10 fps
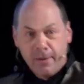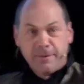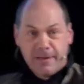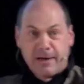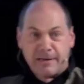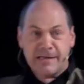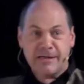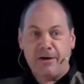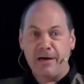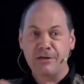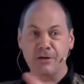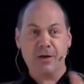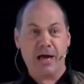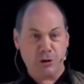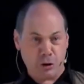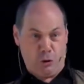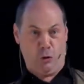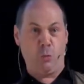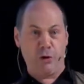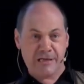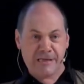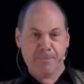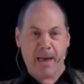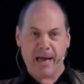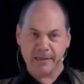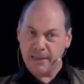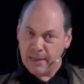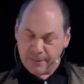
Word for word: the other side to that that you would expect,